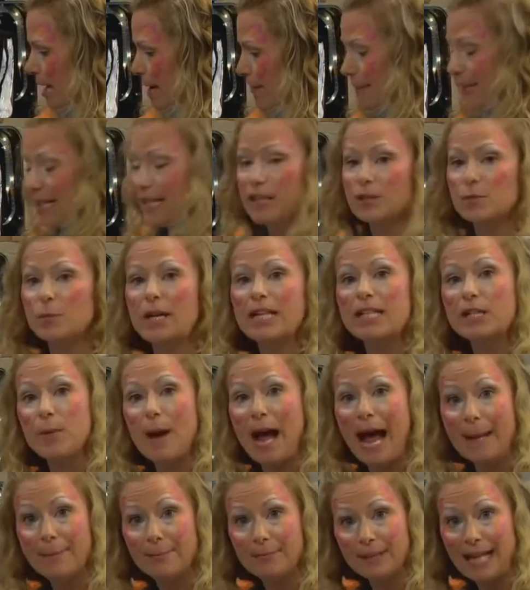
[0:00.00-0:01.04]
because when you
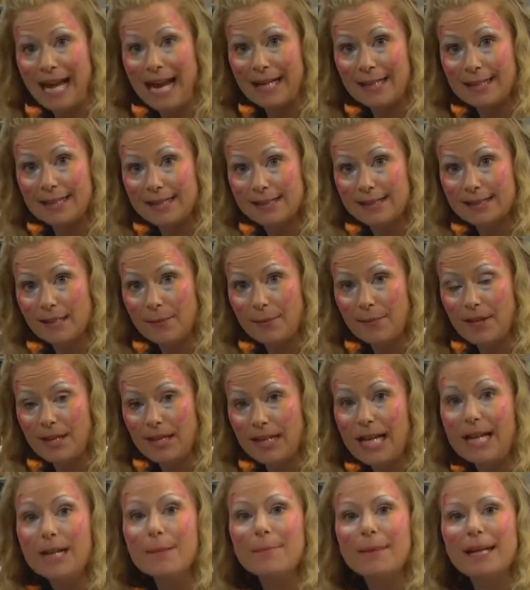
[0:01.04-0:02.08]
add black to
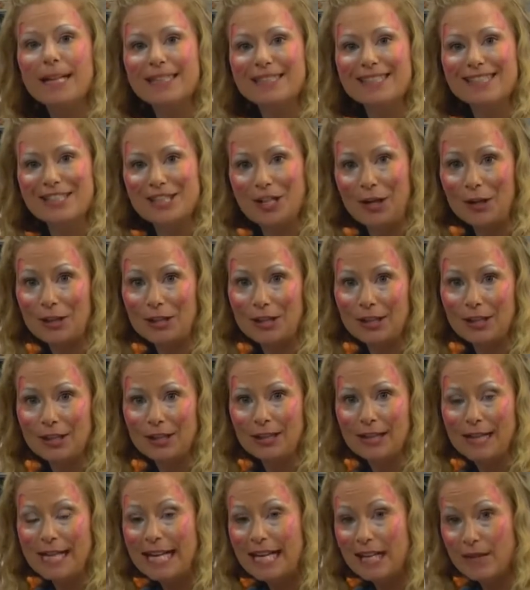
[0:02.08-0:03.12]
something, it makes it
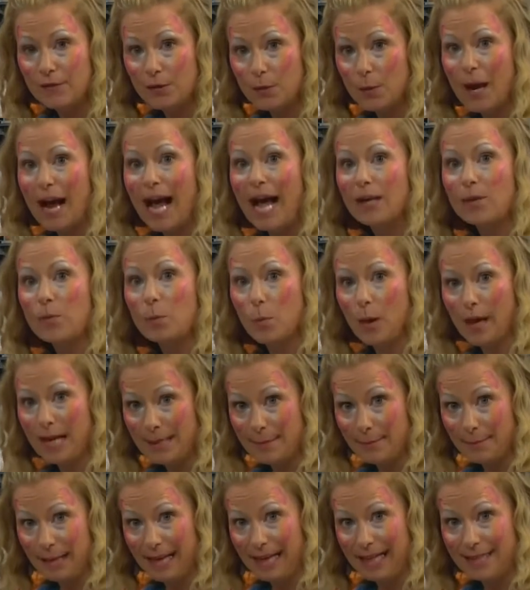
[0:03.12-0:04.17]
darker. If you add
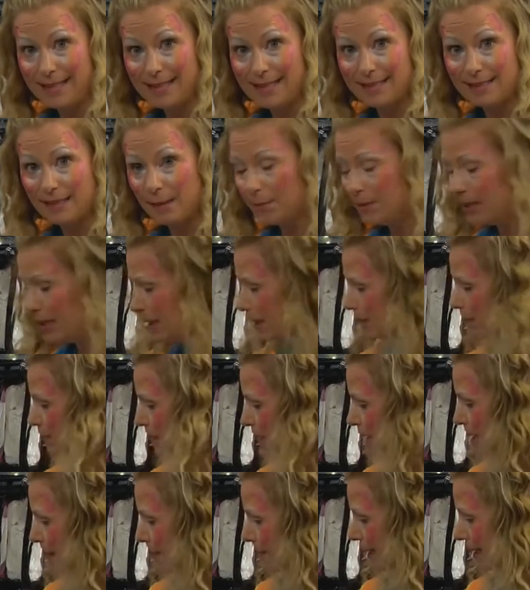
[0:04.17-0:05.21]
white paint to something,
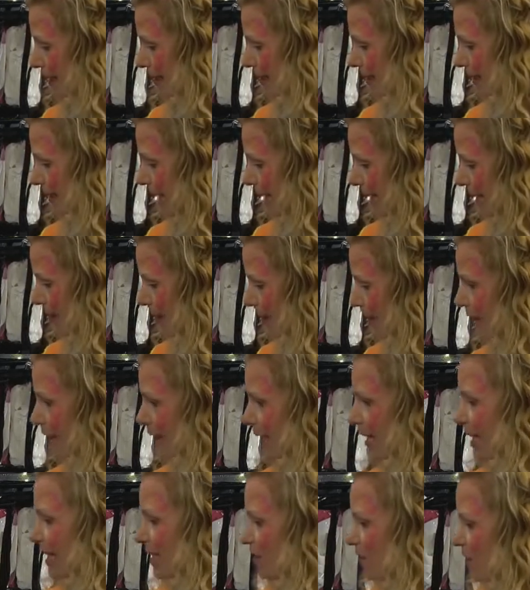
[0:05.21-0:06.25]
it makes it lighter.
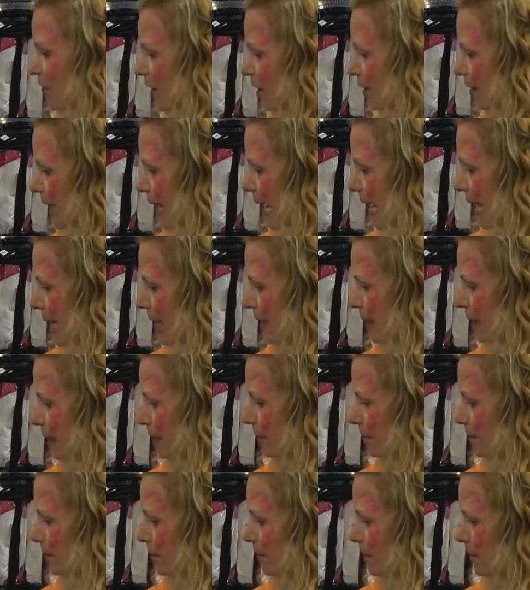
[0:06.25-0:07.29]
It's very handy.
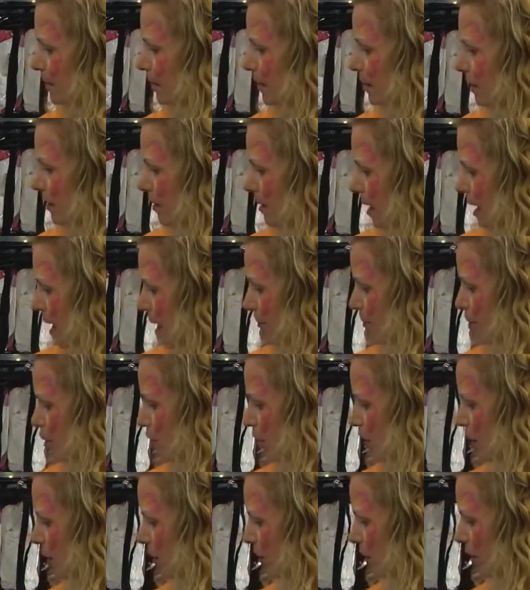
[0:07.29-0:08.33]
I'm
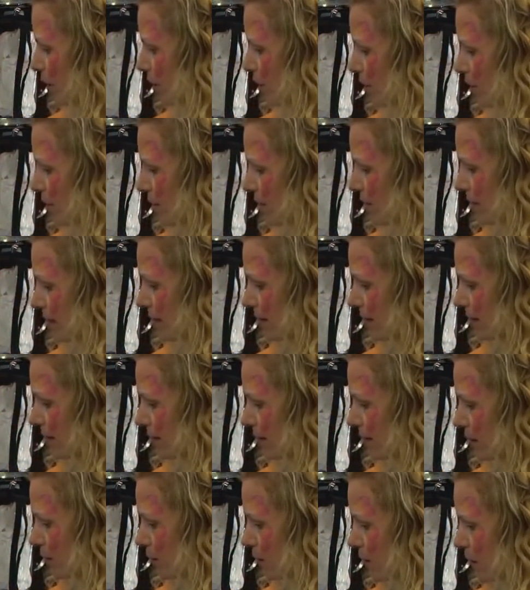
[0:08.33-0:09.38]
sure you learned those things in
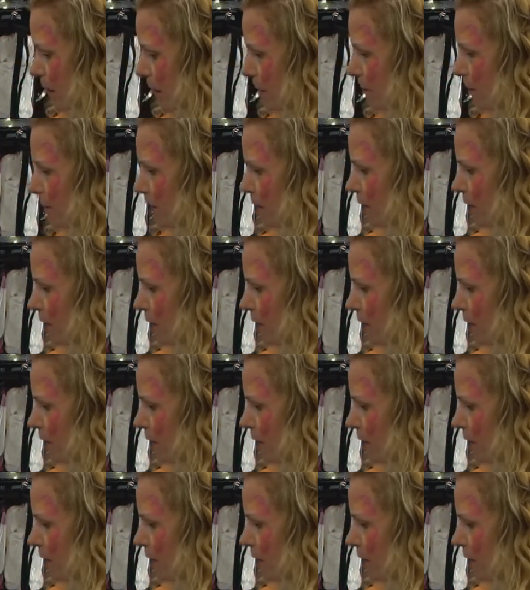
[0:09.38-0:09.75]
school,